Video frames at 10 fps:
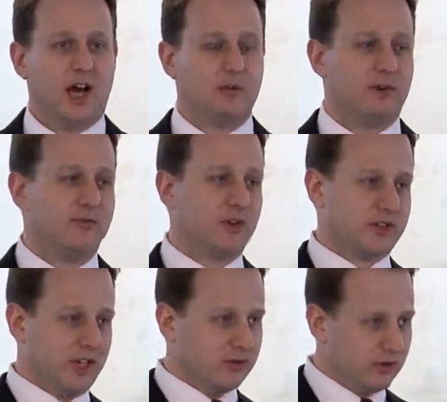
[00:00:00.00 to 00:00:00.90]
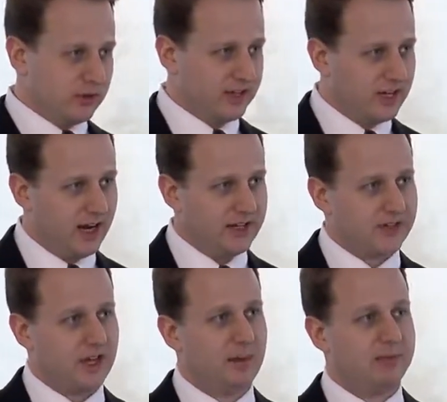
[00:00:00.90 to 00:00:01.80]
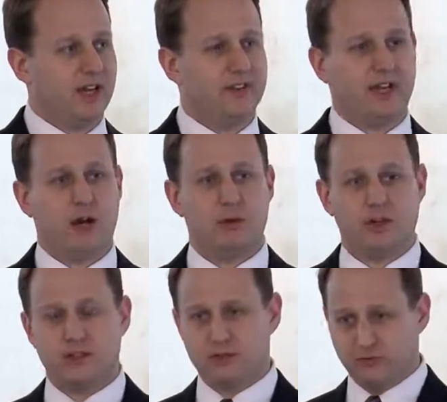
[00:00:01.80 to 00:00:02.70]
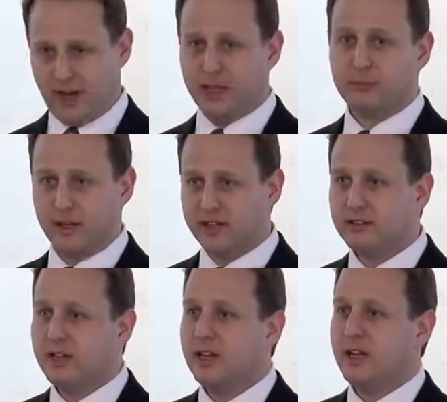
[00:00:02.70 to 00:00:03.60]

I would first introduce a concept, and then I would develop it.